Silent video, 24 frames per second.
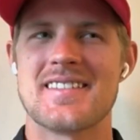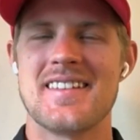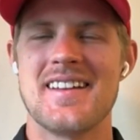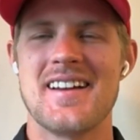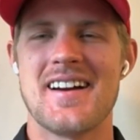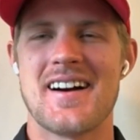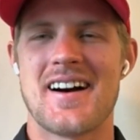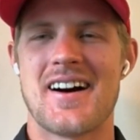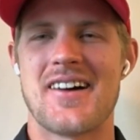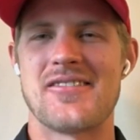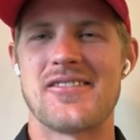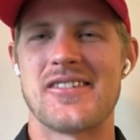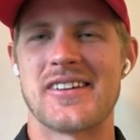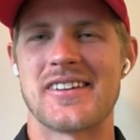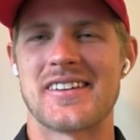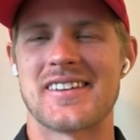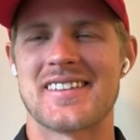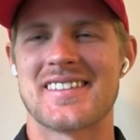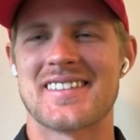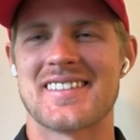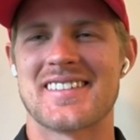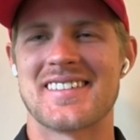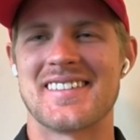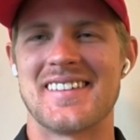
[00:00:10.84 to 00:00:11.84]
Yeah, I think
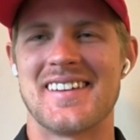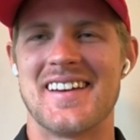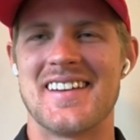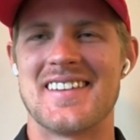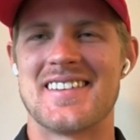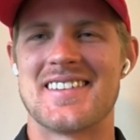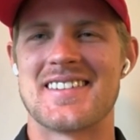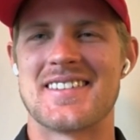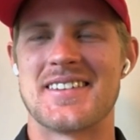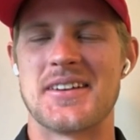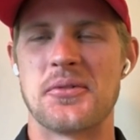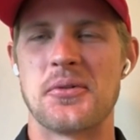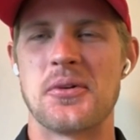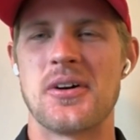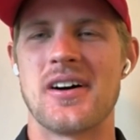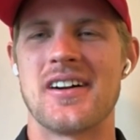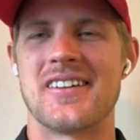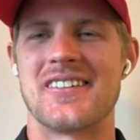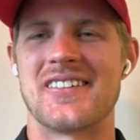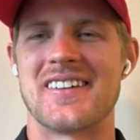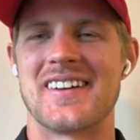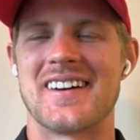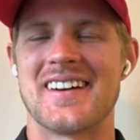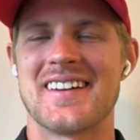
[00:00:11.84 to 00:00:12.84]
it's the
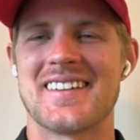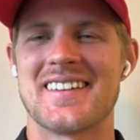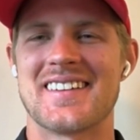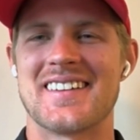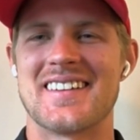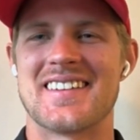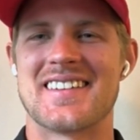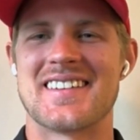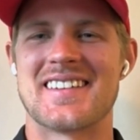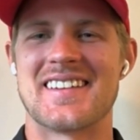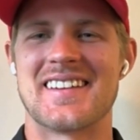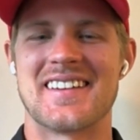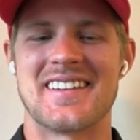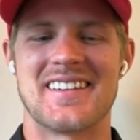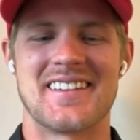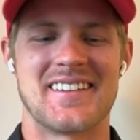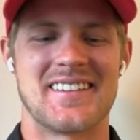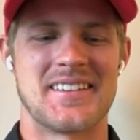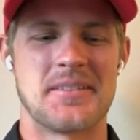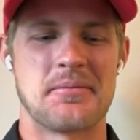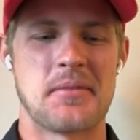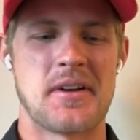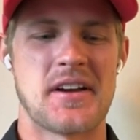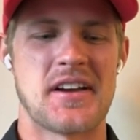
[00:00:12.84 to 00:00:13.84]
one, right? It's
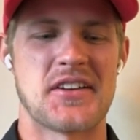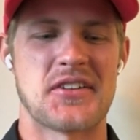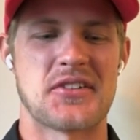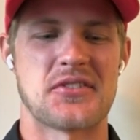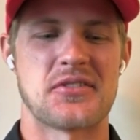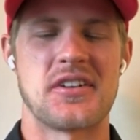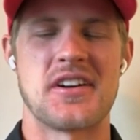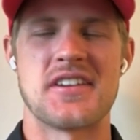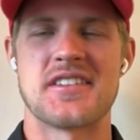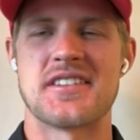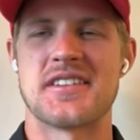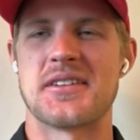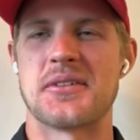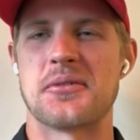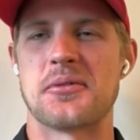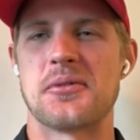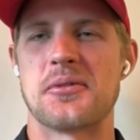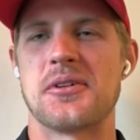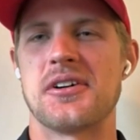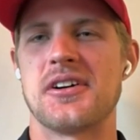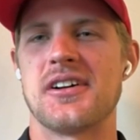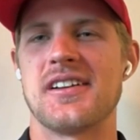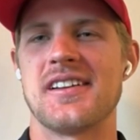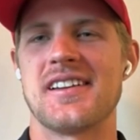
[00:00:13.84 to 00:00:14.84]
the biggest race in the
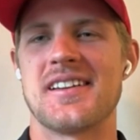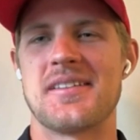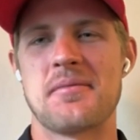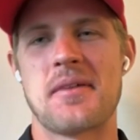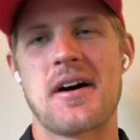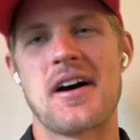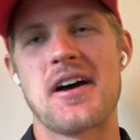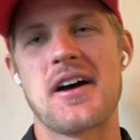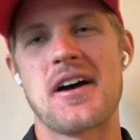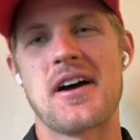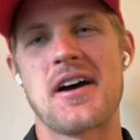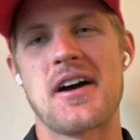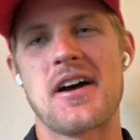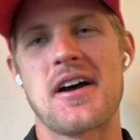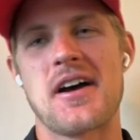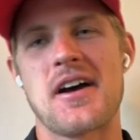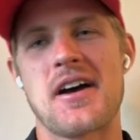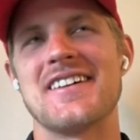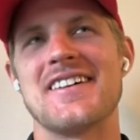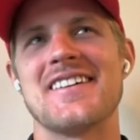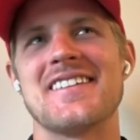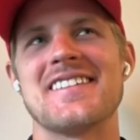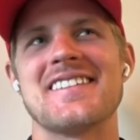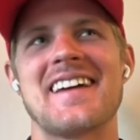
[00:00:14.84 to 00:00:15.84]
world, in my
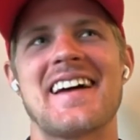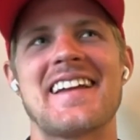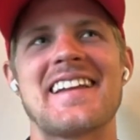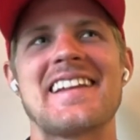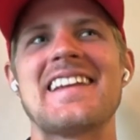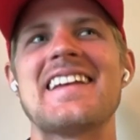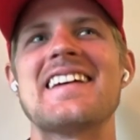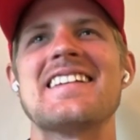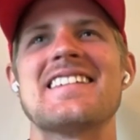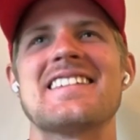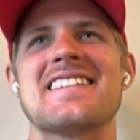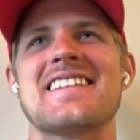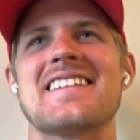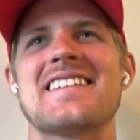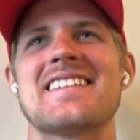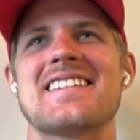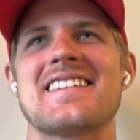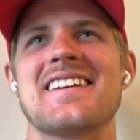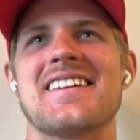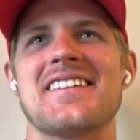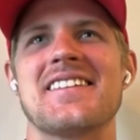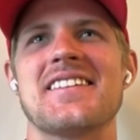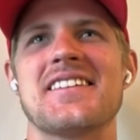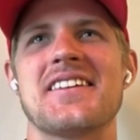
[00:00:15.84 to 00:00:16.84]
opinion. At least
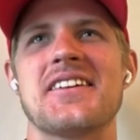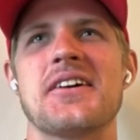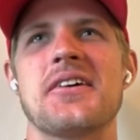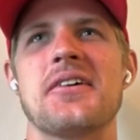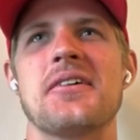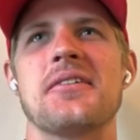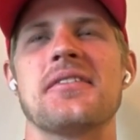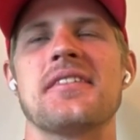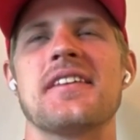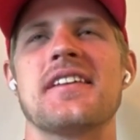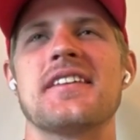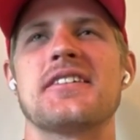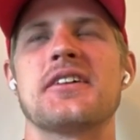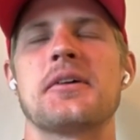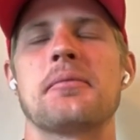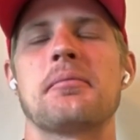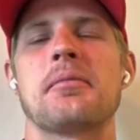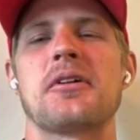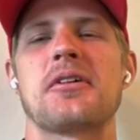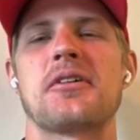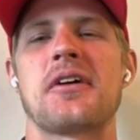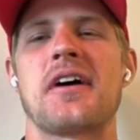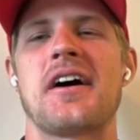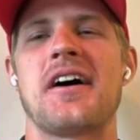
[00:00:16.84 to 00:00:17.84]
it's on the, you know, the
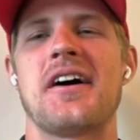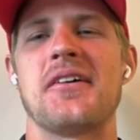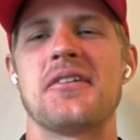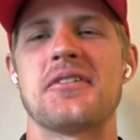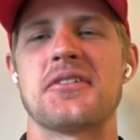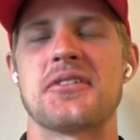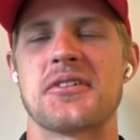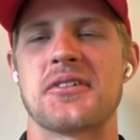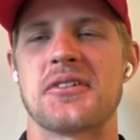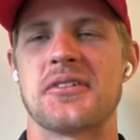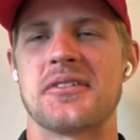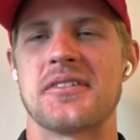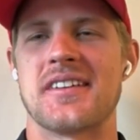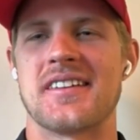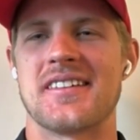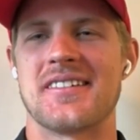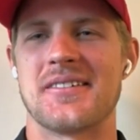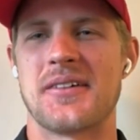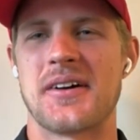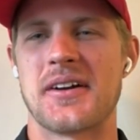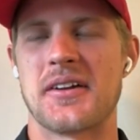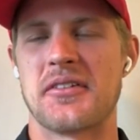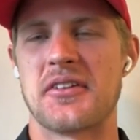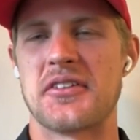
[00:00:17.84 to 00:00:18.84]
Triple Crown, sort of the,
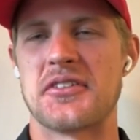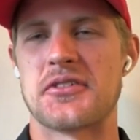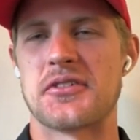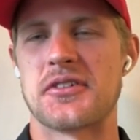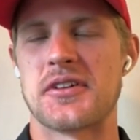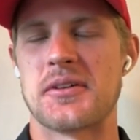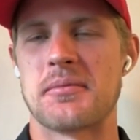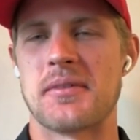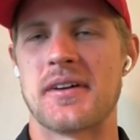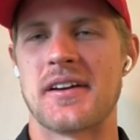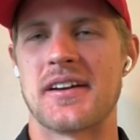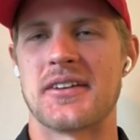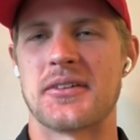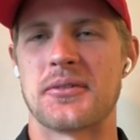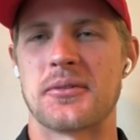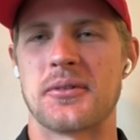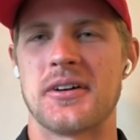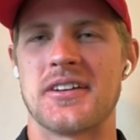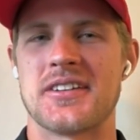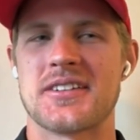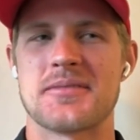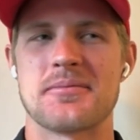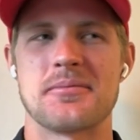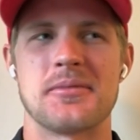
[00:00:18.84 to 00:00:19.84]
one of the three biggest
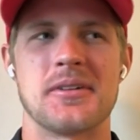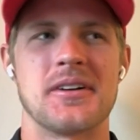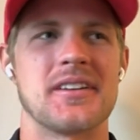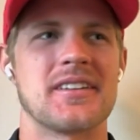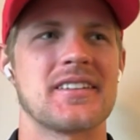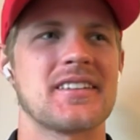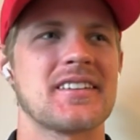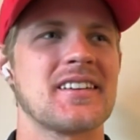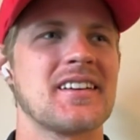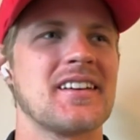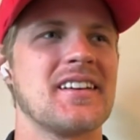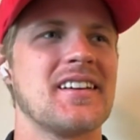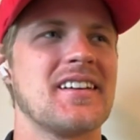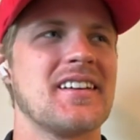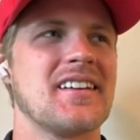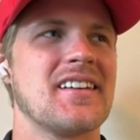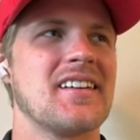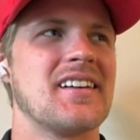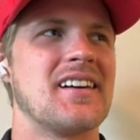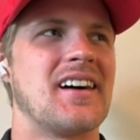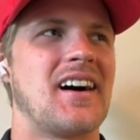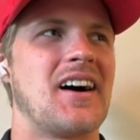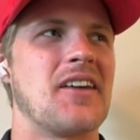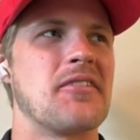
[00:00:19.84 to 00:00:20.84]
ones. But
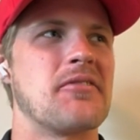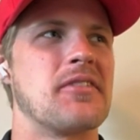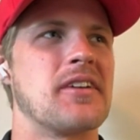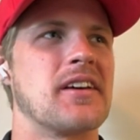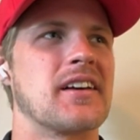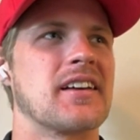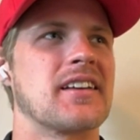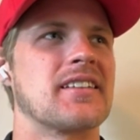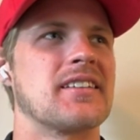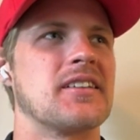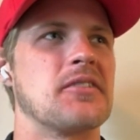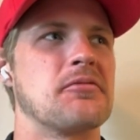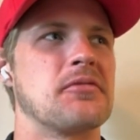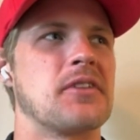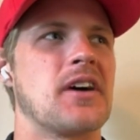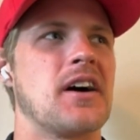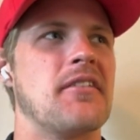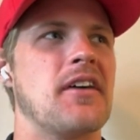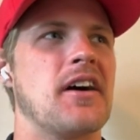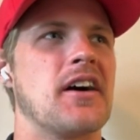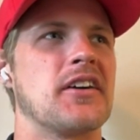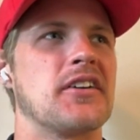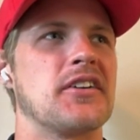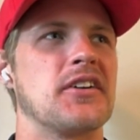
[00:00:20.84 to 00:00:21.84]
I think the
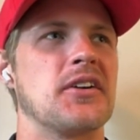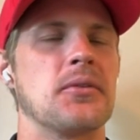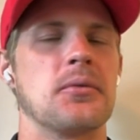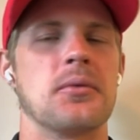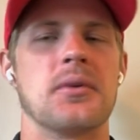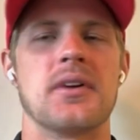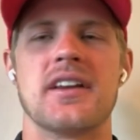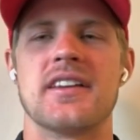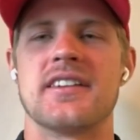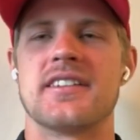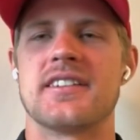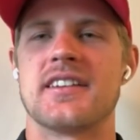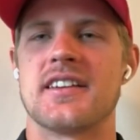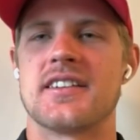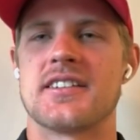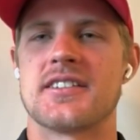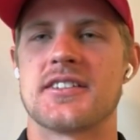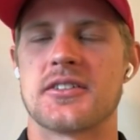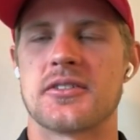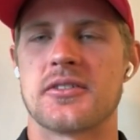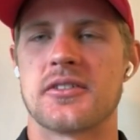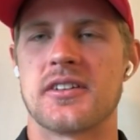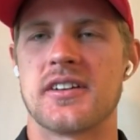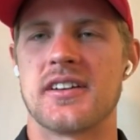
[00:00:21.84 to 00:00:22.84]
500, with its
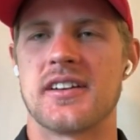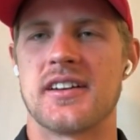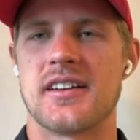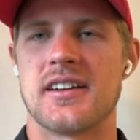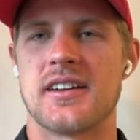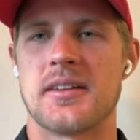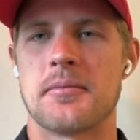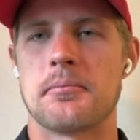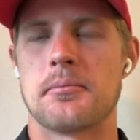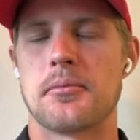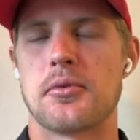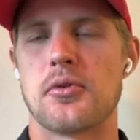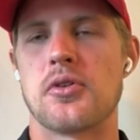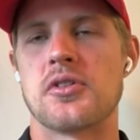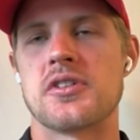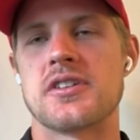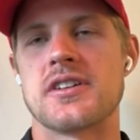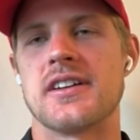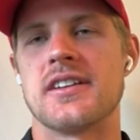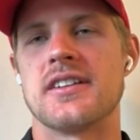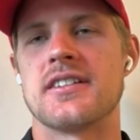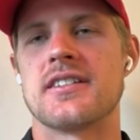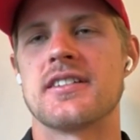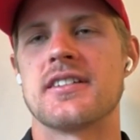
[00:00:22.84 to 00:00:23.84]
history and
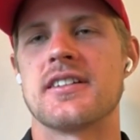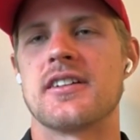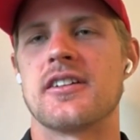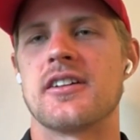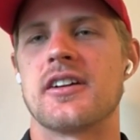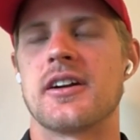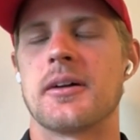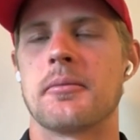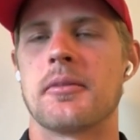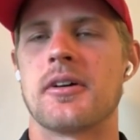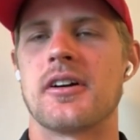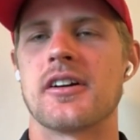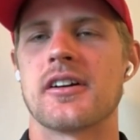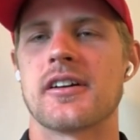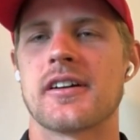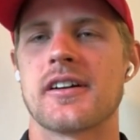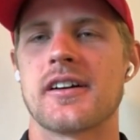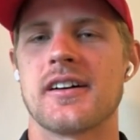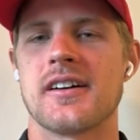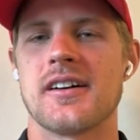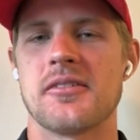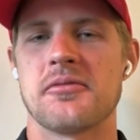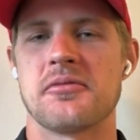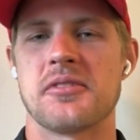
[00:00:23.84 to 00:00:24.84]
importance here in
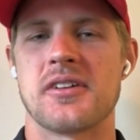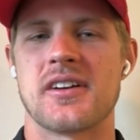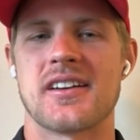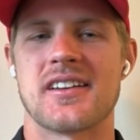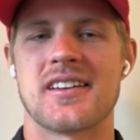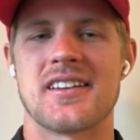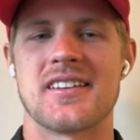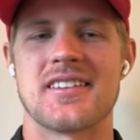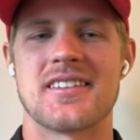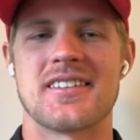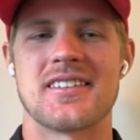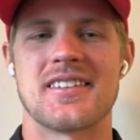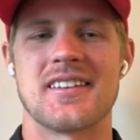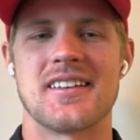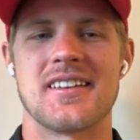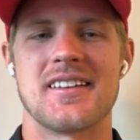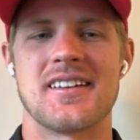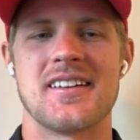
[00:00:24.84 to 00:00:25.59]
America, I think it's